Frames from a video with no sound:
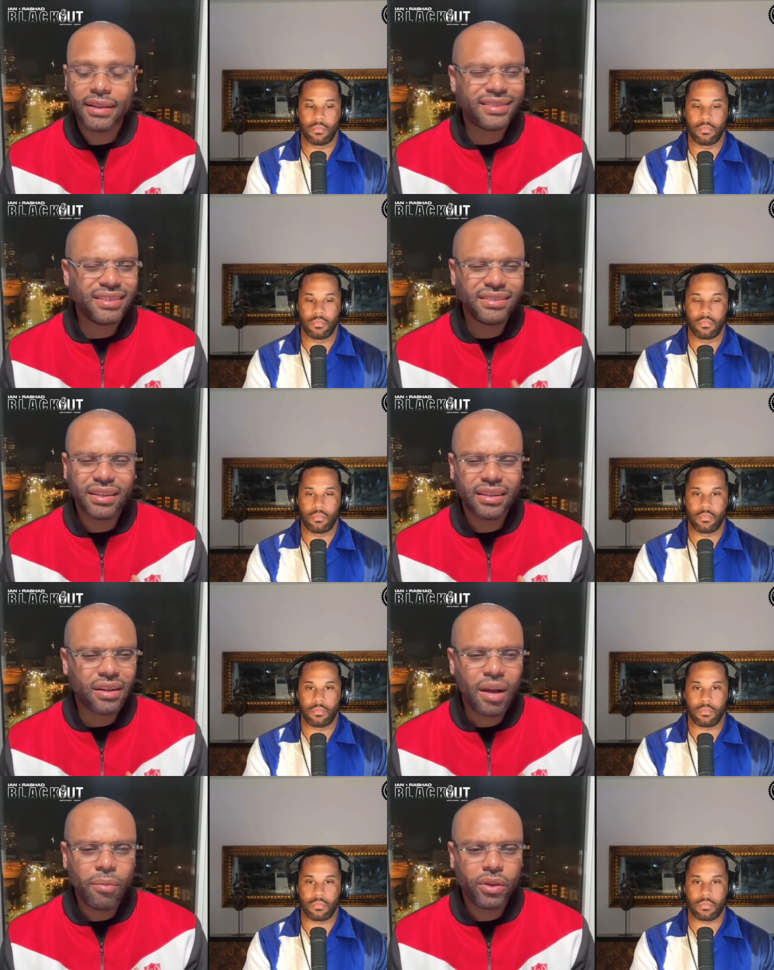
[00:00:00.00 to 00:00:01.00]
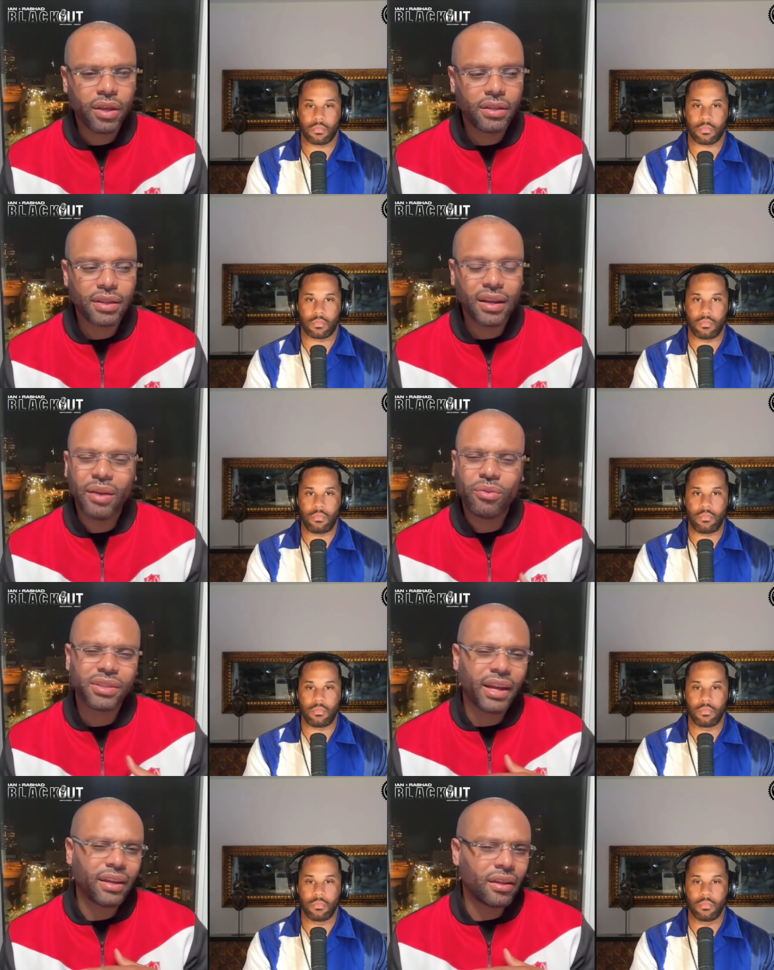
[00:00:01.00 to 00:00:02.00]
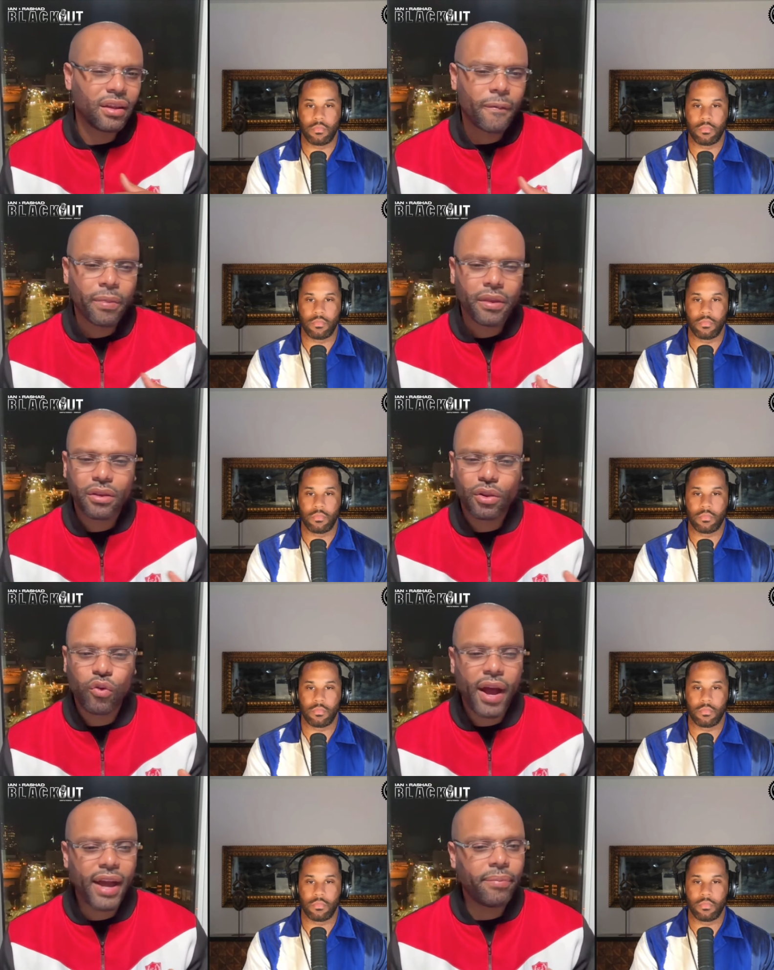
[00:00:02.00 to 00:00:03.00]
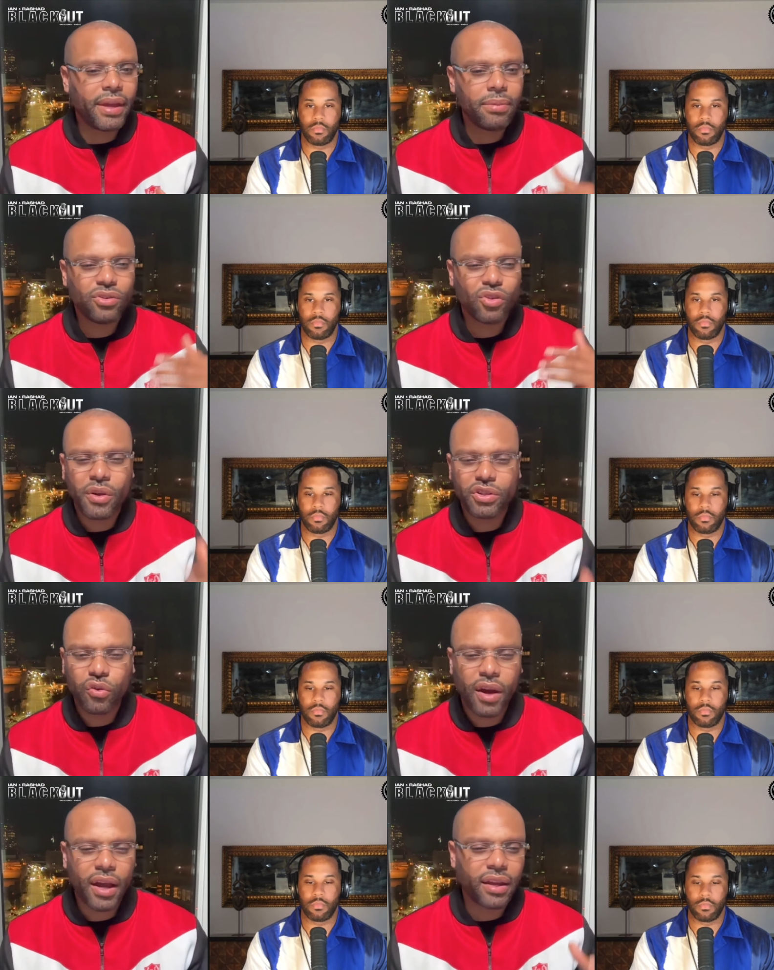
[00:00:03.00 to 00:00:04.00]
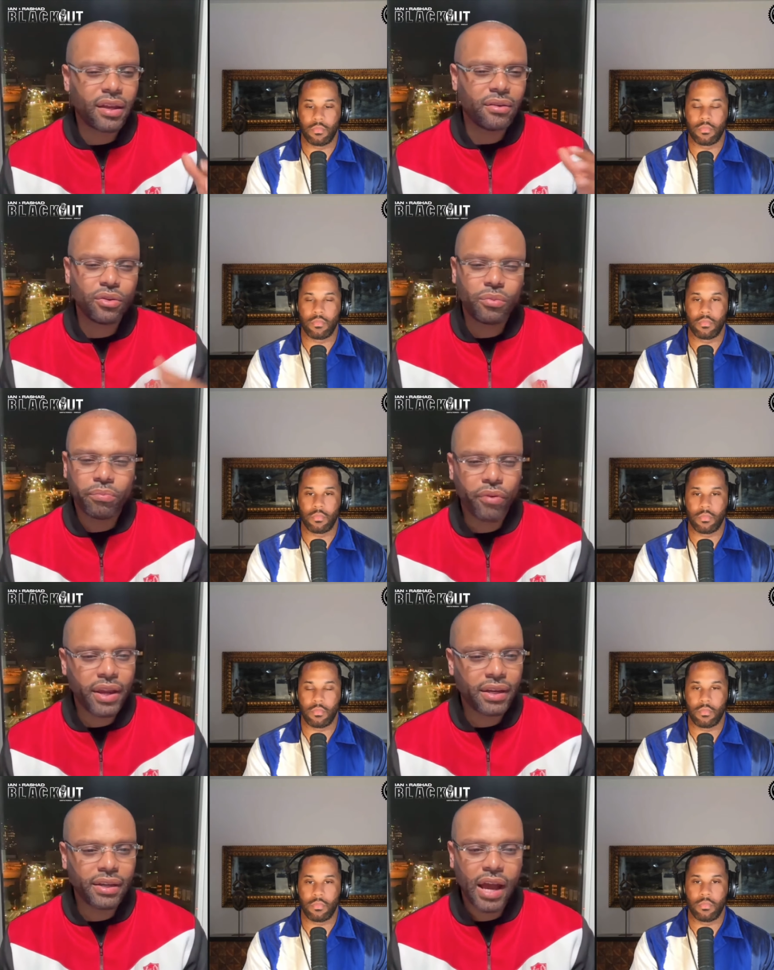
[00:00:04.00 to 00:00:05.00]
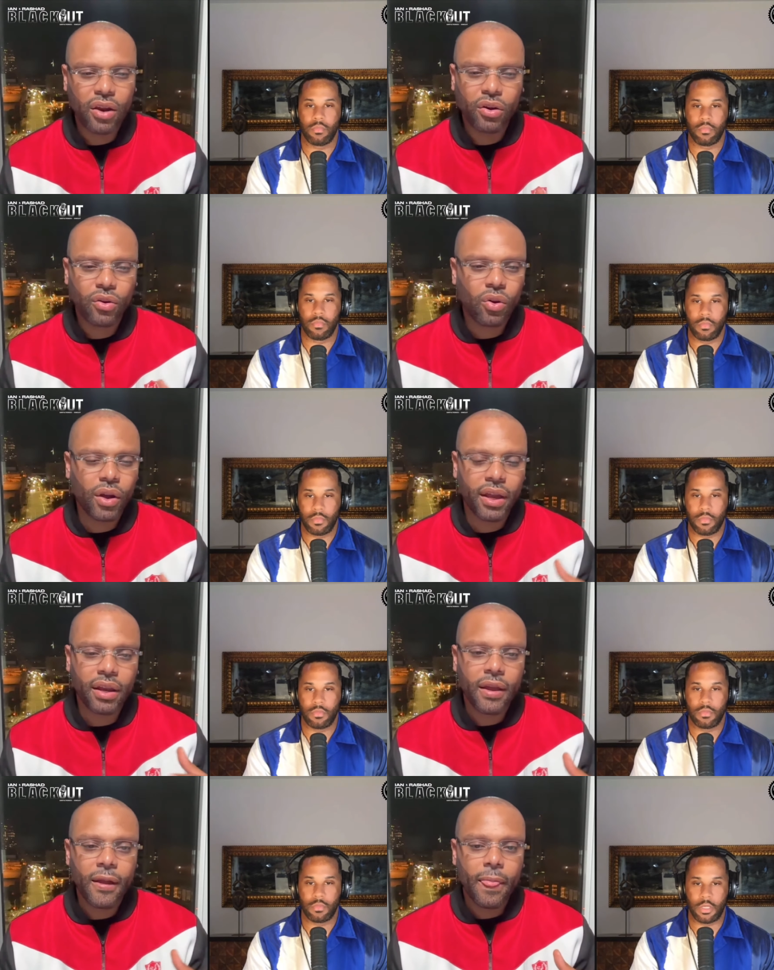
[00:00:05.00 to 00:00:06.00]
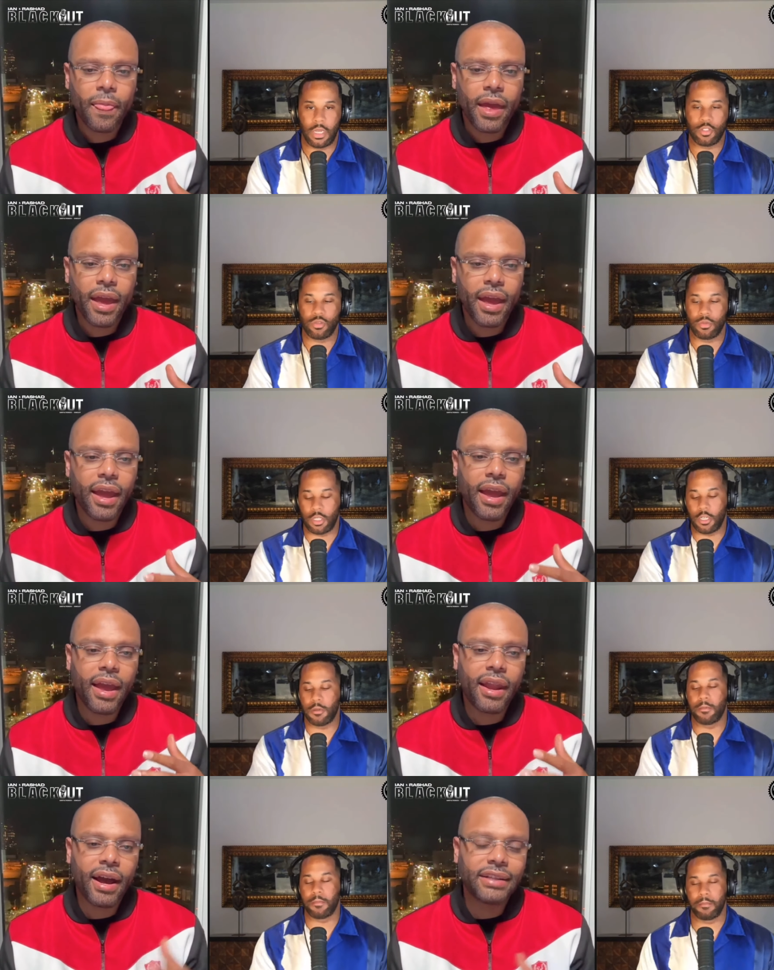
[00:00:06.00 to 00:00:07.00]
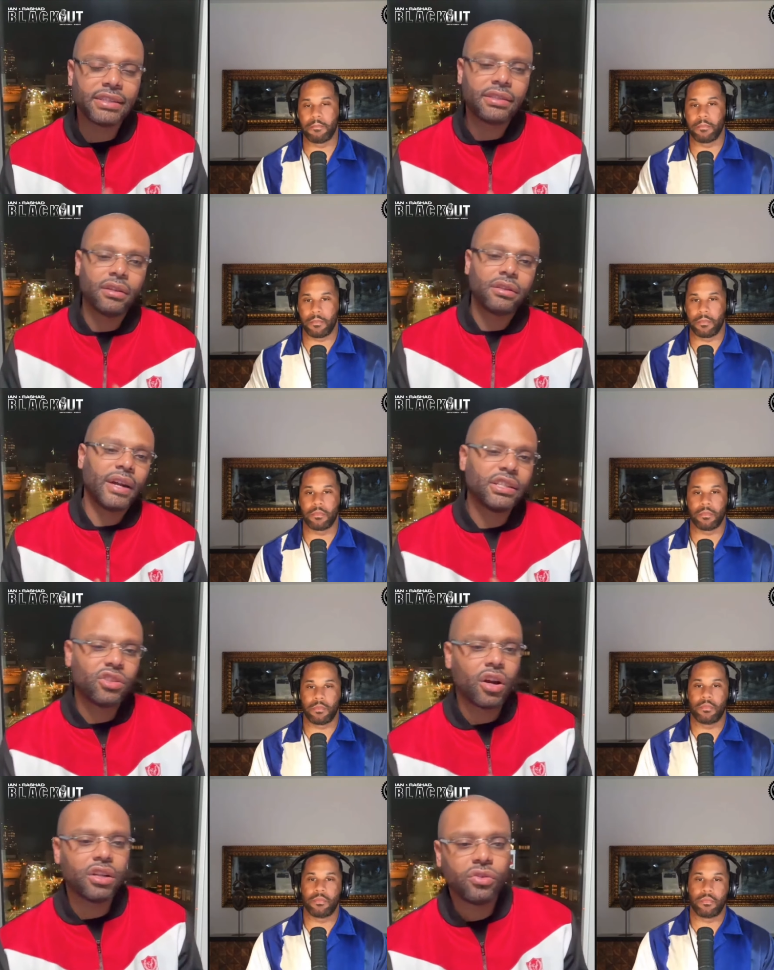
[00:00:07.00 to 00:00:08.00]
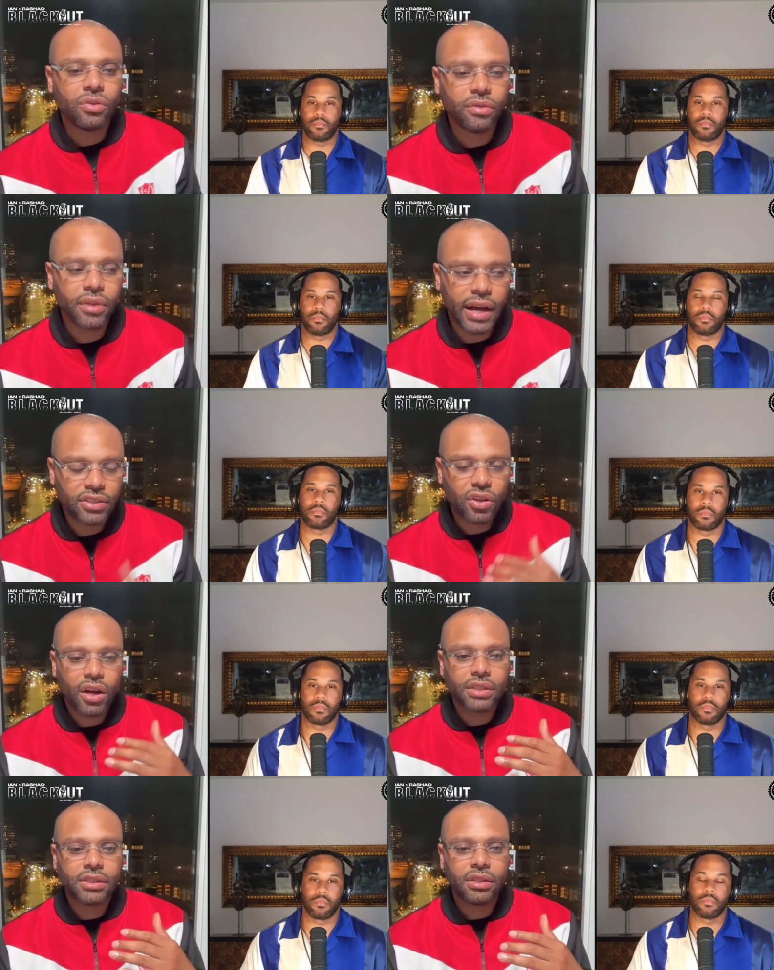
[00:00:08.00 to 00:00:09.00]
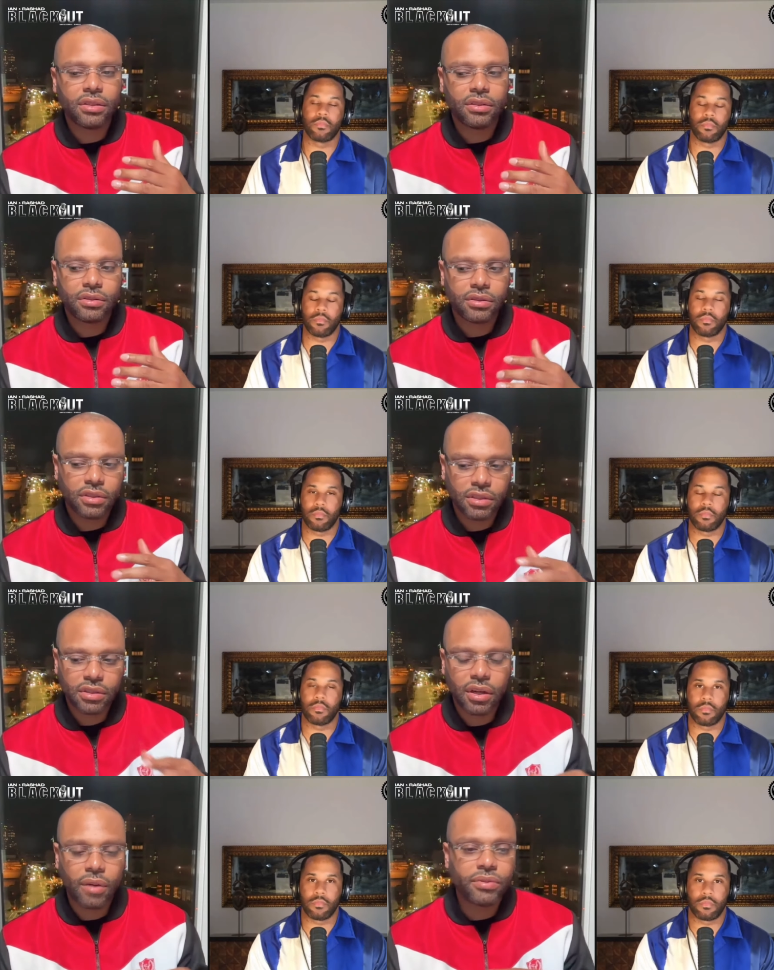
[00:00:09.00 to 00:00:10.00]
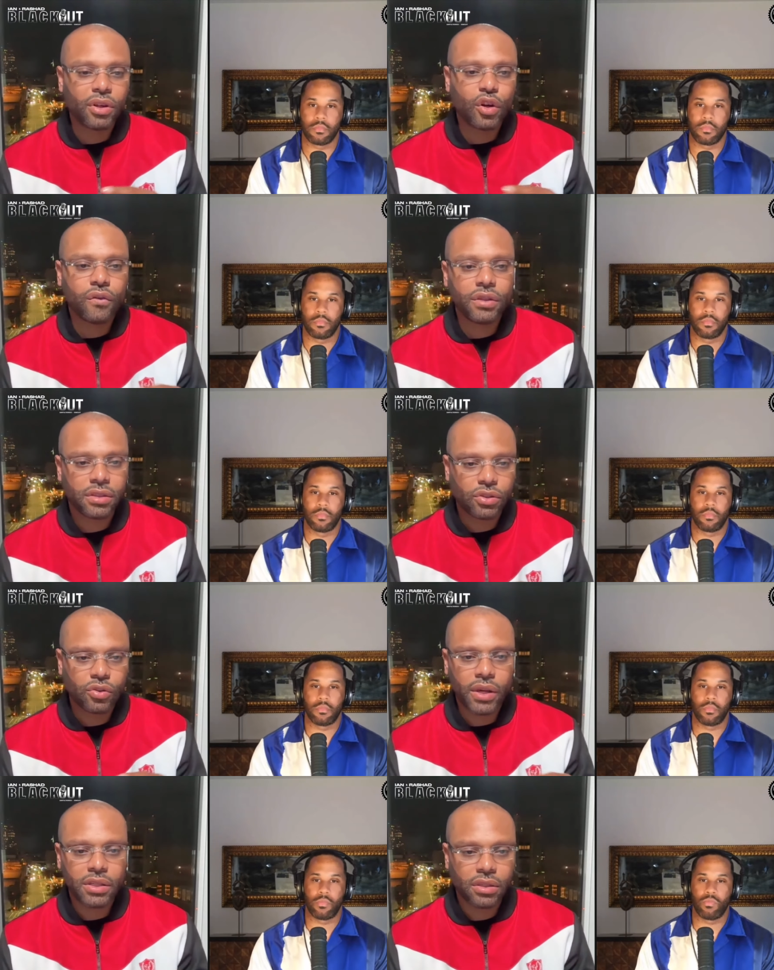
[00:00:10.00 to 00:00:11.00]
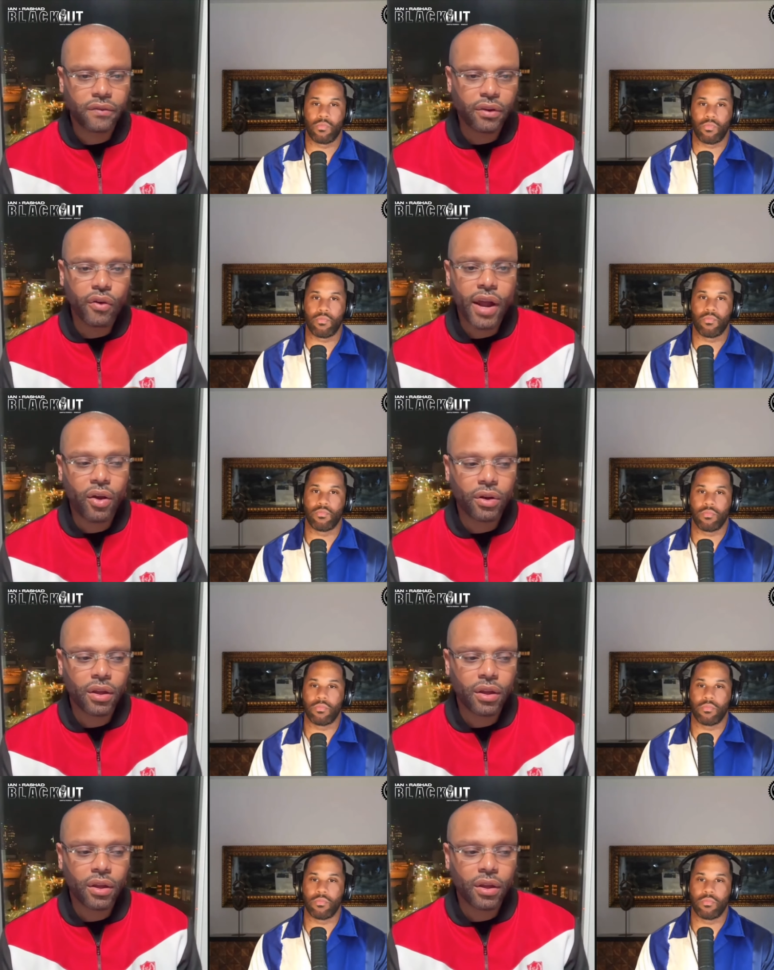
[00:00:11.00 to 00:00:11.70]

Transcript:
Speaker 1: these a couple kids, and they was like crybabies, always crying, breaking down on the court and
Speaker 2: tantrums, yeah.
Speaker 1: And I just looked there. I just started to, I started to, to just observe the situation of the crowd.